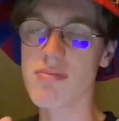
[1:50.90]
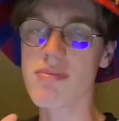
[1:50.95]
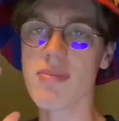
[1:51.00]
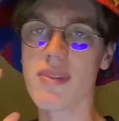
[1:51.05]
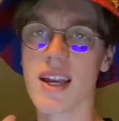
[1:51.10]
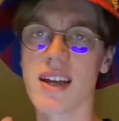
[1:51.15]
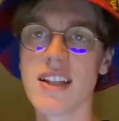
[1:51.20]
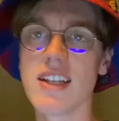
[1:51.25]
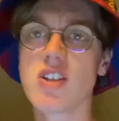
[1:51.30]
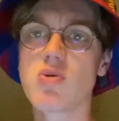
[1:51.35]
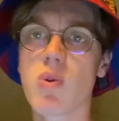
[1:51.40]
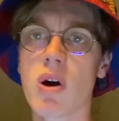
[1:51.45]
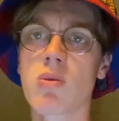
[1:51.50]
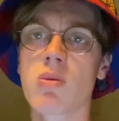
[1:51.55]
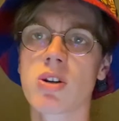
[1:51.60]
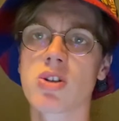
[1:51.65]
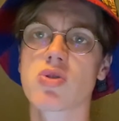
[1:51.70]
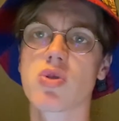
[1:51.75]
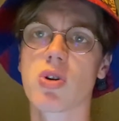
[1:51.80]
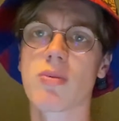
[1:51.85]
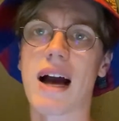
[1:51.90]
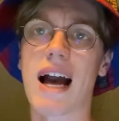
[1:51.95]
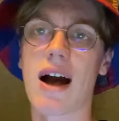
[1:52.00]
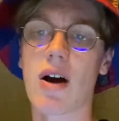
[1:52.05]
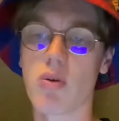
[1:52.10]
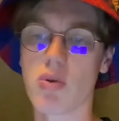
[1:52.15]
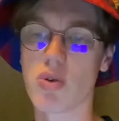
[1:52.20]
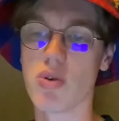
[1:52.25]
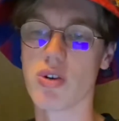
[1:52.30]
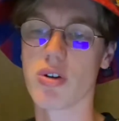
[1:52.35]
And this is where I want to talk about how
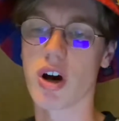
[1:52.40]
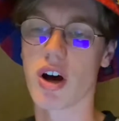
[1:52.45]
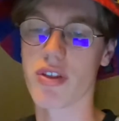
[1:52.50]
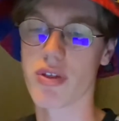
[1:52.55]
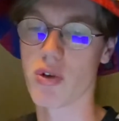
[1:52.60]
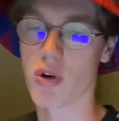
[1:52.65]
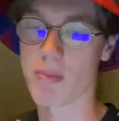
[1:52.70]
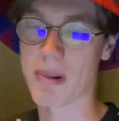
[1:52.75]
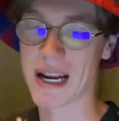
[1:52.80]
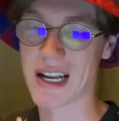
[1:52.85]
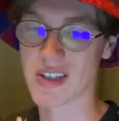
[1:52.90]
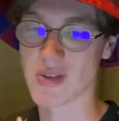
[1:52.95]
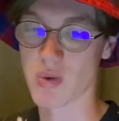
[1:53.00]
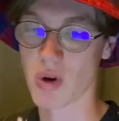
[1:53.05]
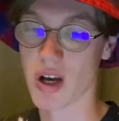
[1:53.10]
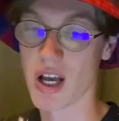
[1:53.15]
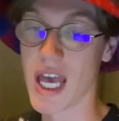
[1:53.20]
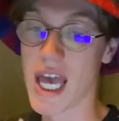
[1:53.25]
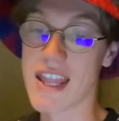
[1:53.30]
good I thought Palace were.